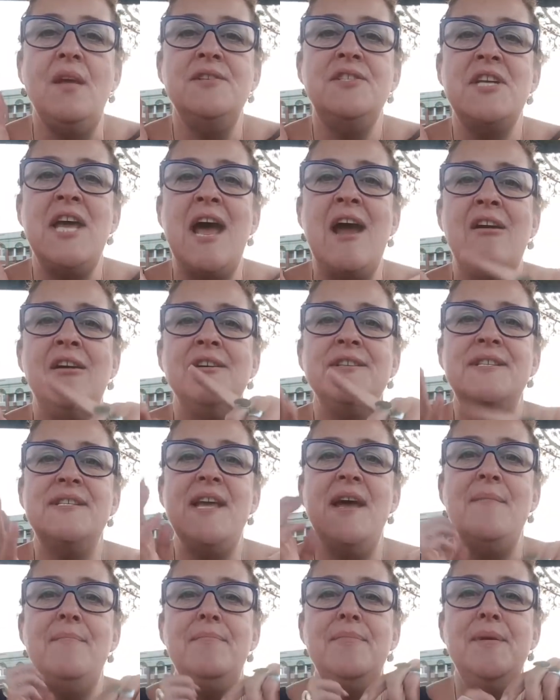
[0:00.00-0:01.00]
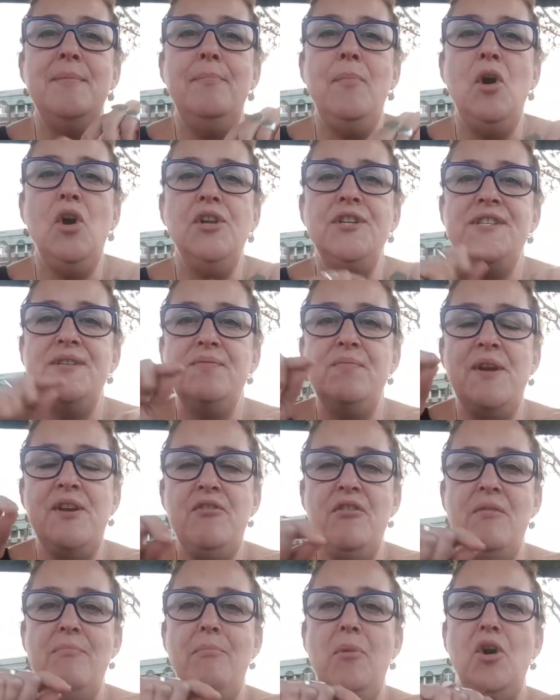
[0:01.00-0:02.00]
Tara, it's the mods. When
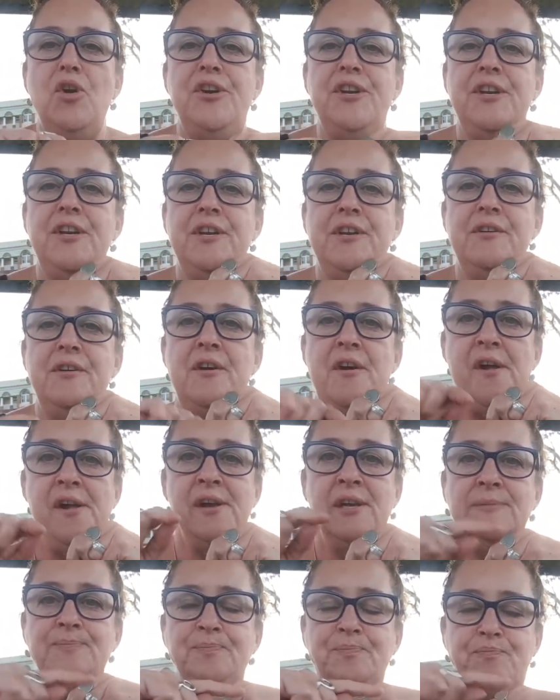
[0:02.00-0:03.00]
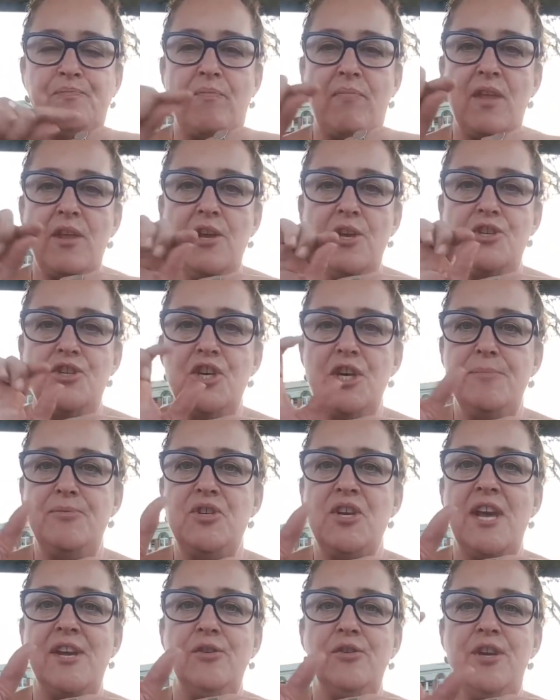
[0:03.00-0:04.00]
you're a mod in a YouTube
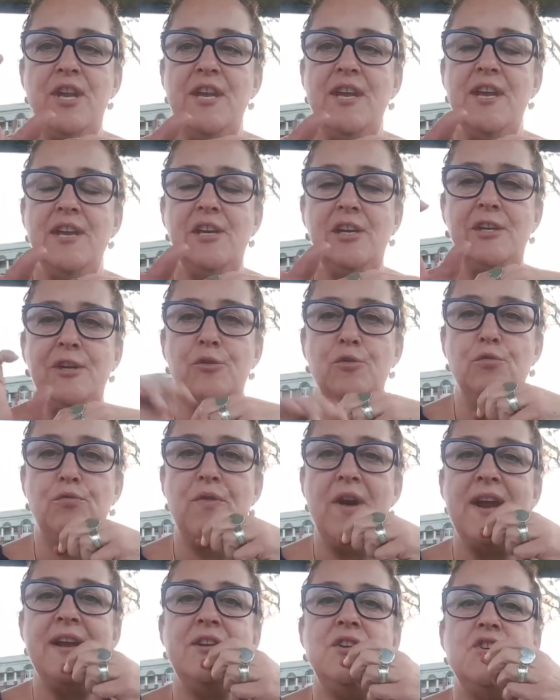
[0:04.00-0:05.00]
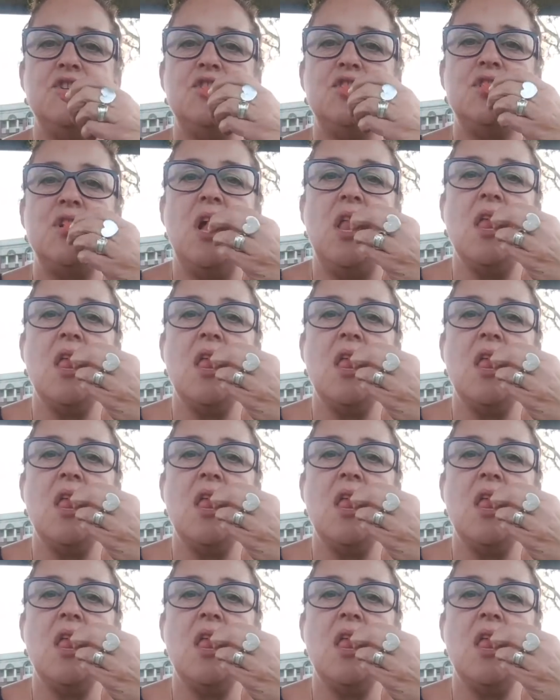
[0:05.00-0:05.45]
channel, you get a little wrench.